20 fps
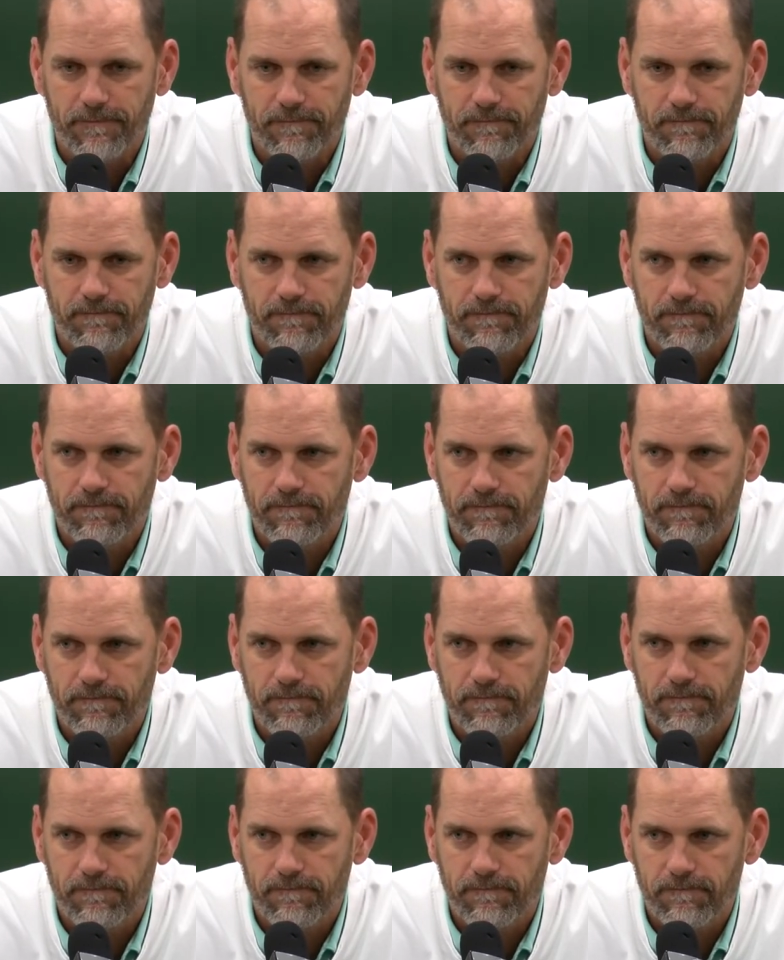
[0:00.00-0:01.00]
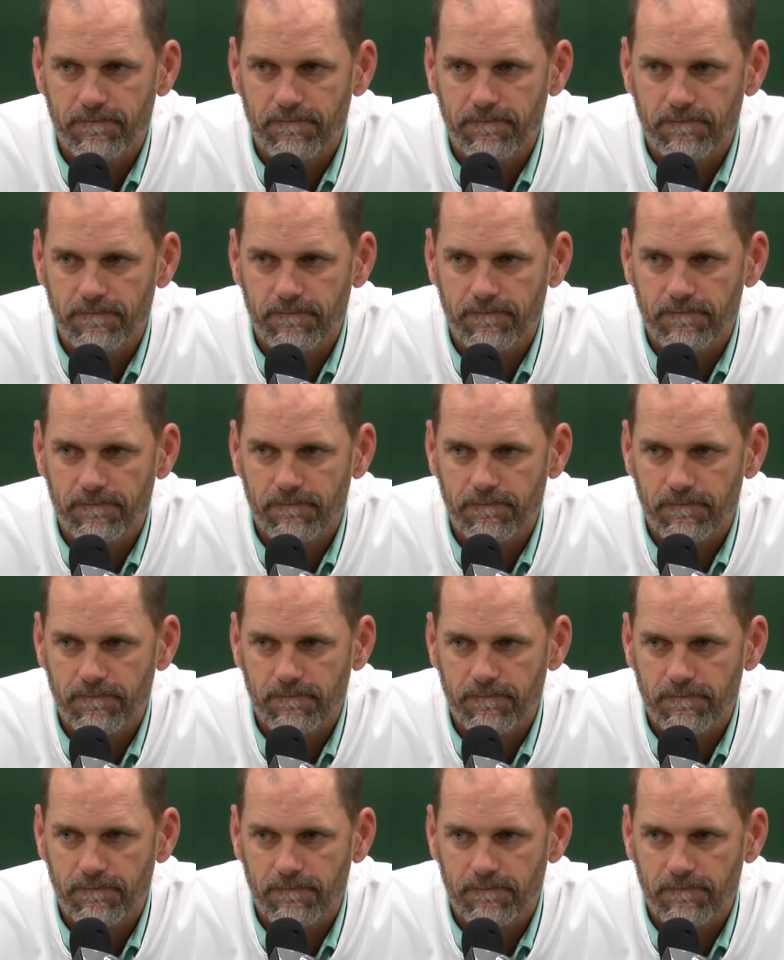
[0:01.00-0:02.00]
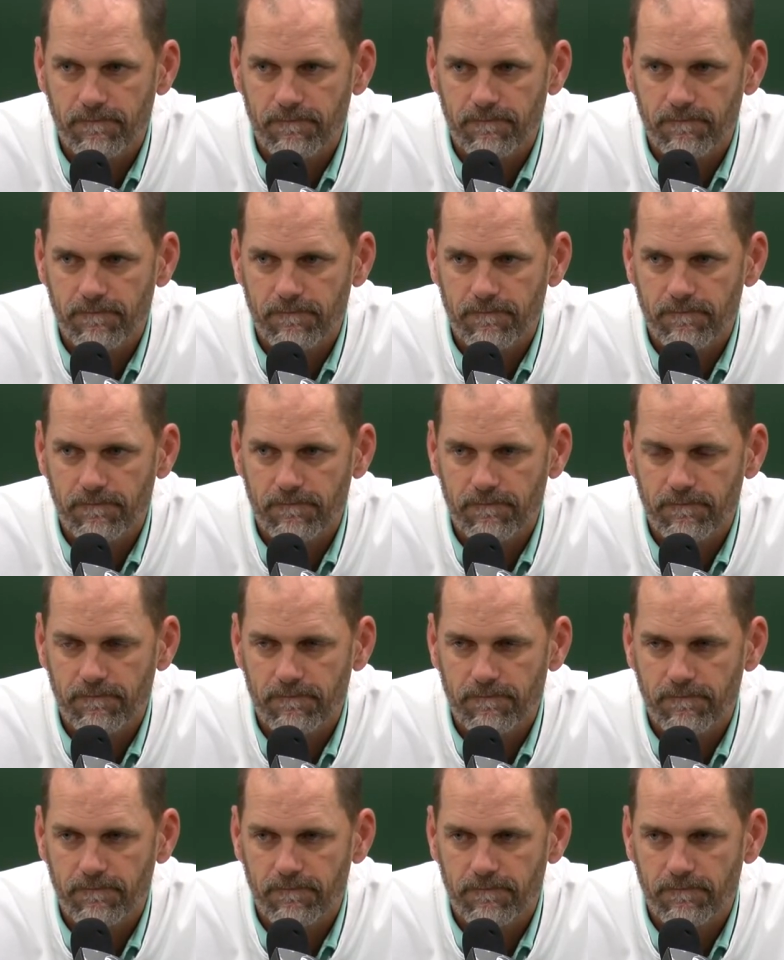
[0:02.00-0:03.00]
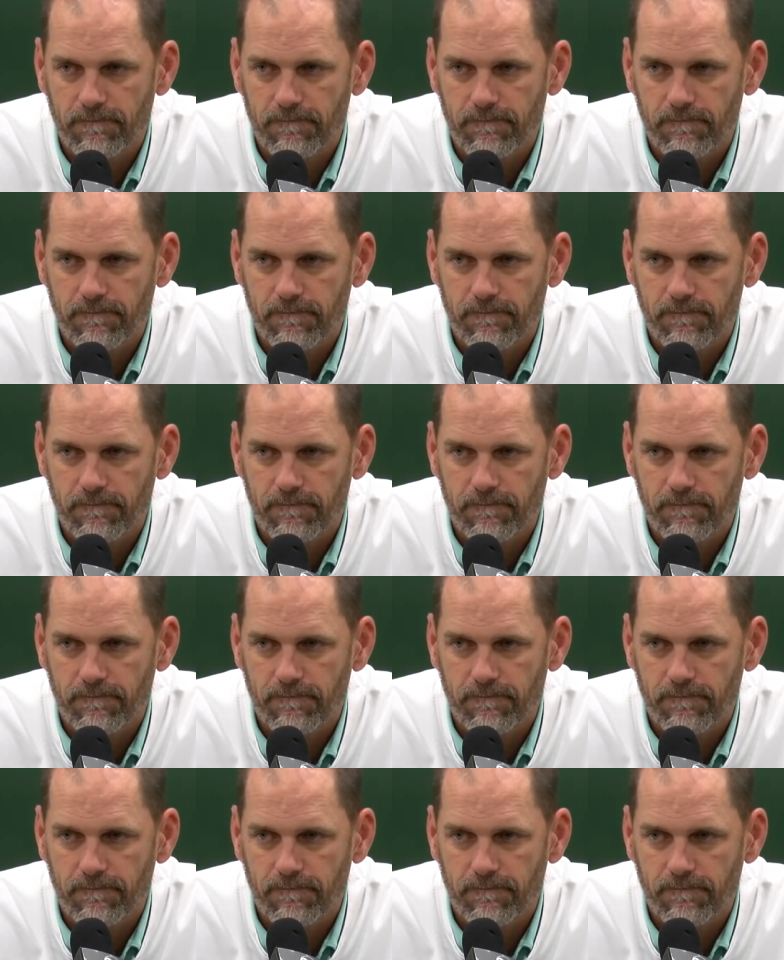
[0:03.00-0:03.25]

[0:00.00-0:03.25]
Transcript: Coach, what areas you're still targeting when you, you see the